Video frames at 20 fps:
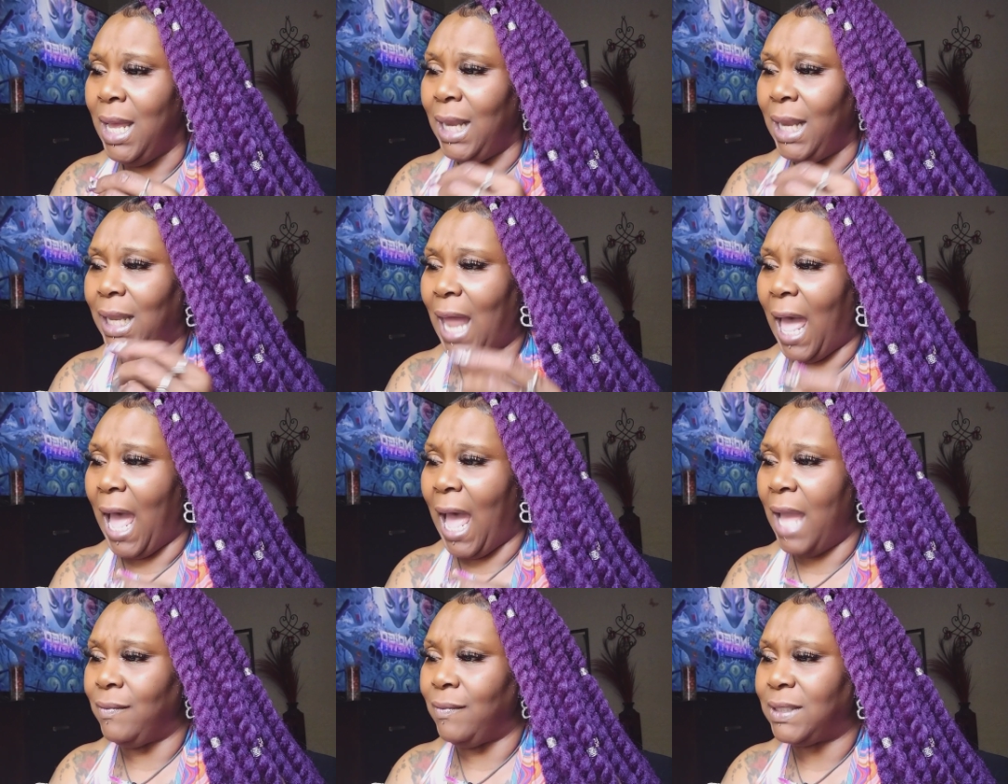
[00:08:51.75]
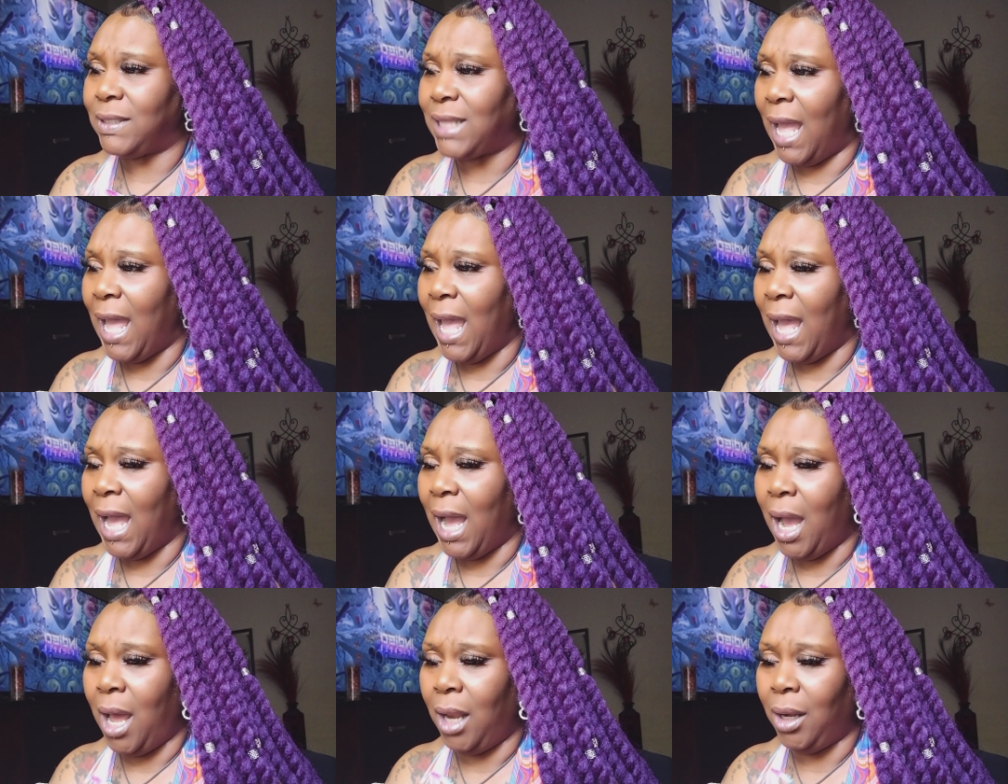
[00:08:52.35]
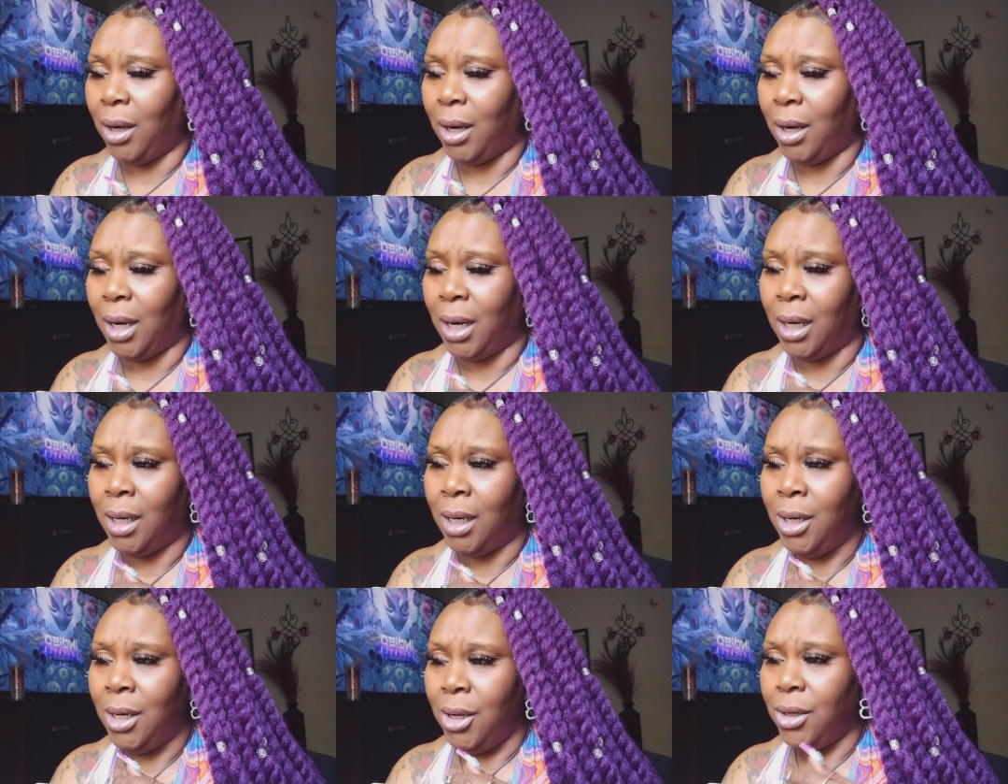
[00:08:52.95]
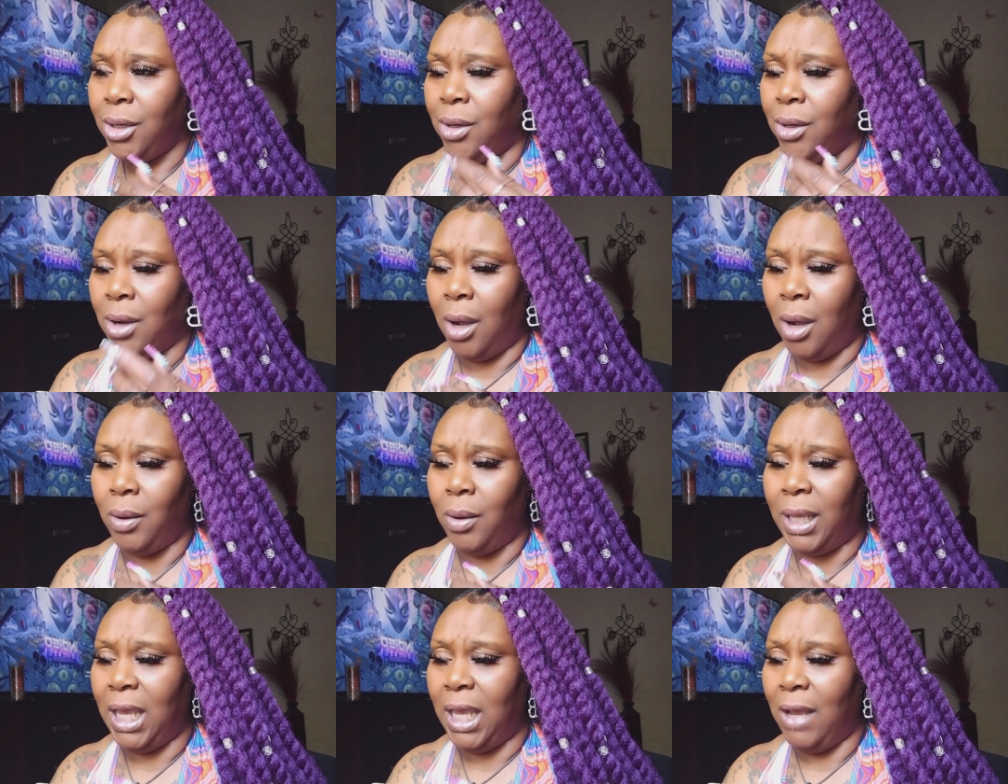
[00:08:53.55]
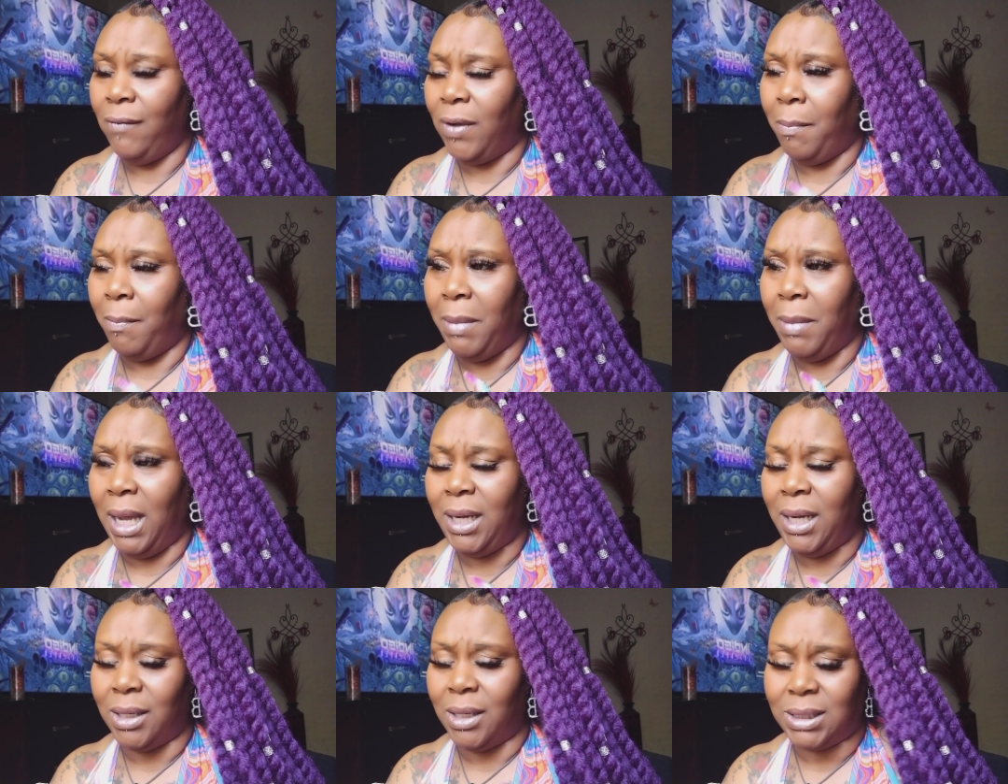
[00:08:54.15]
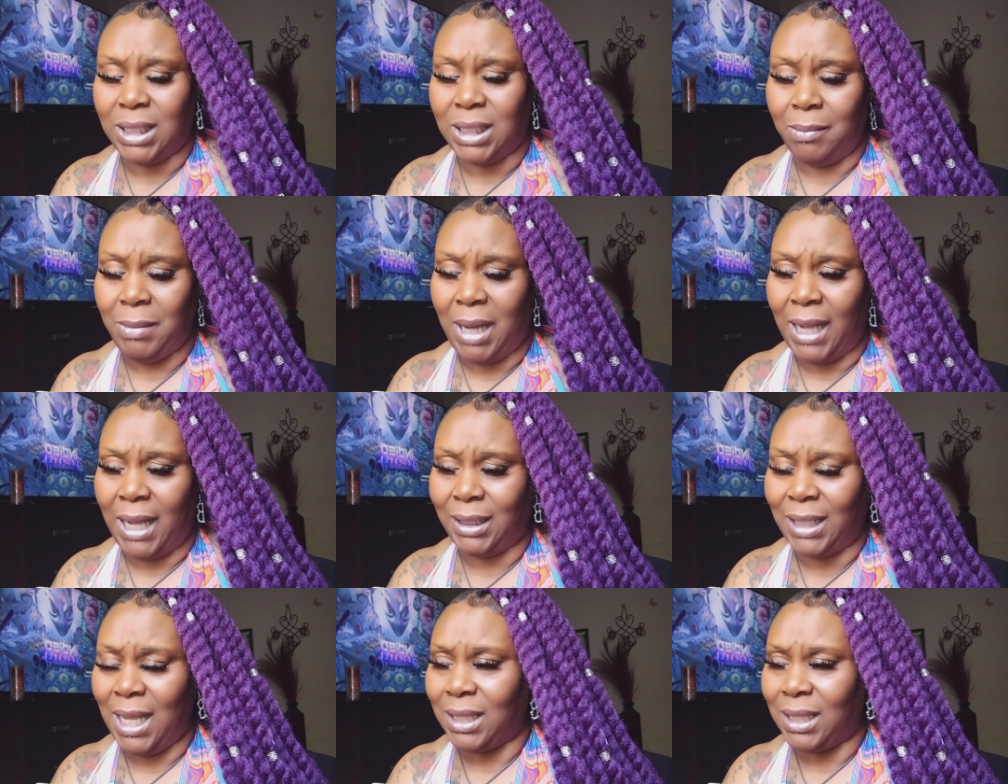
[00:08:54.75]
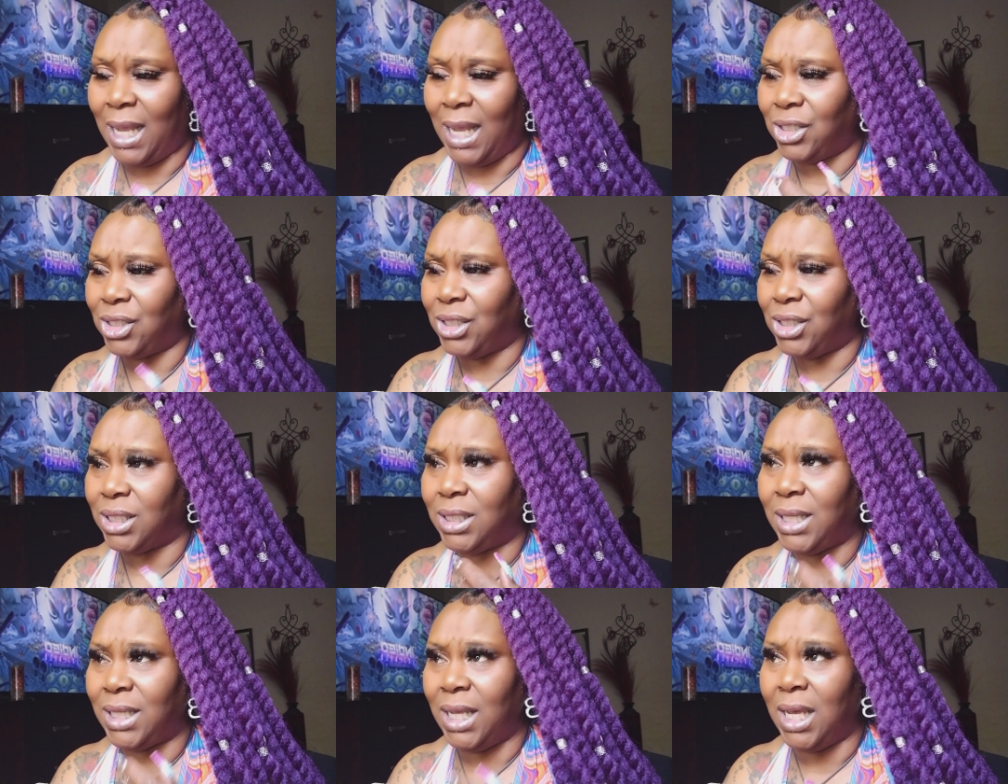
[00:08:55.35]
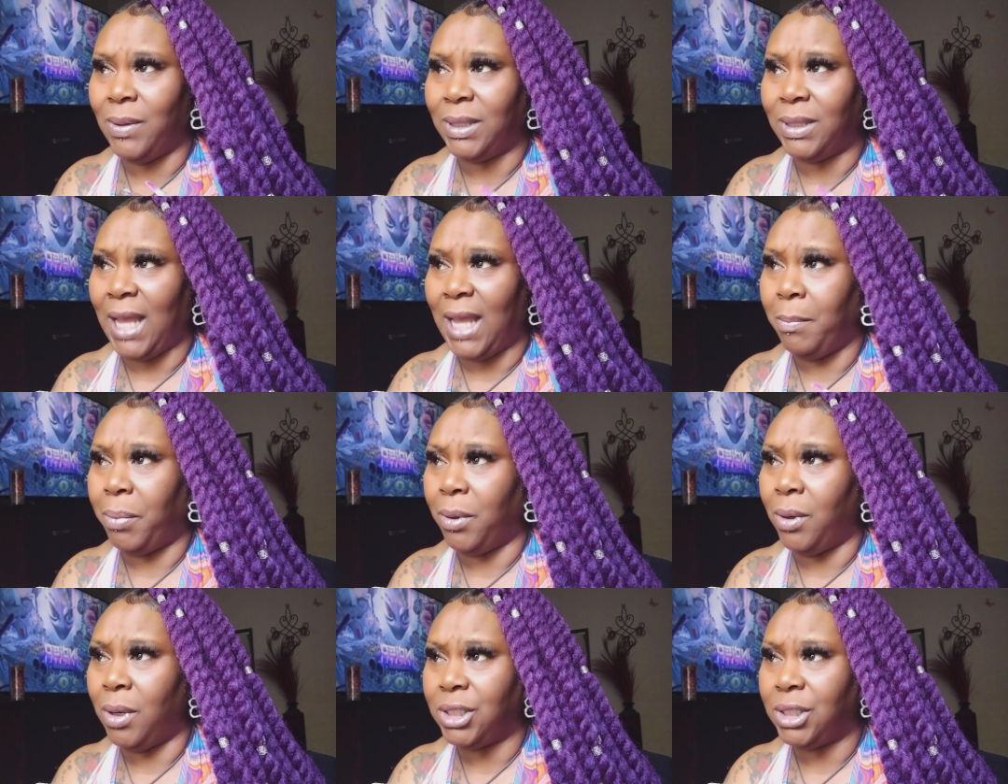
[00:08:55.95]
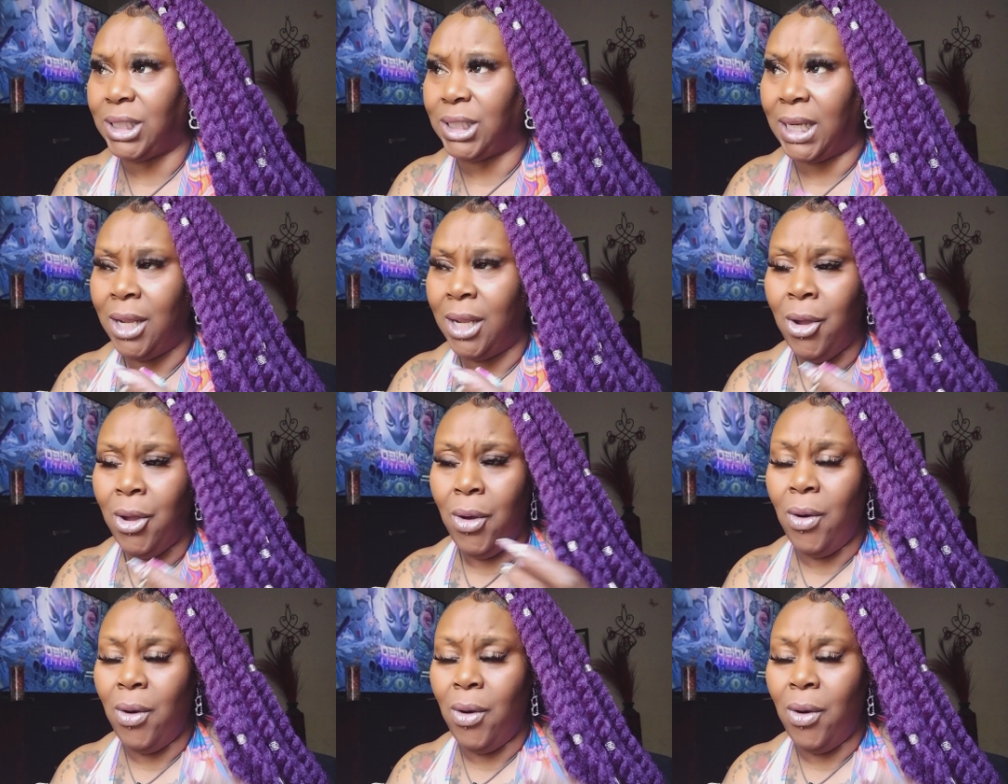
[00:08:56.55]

lifestyle or you know give them money or something like that, they should just deal with their bullshit.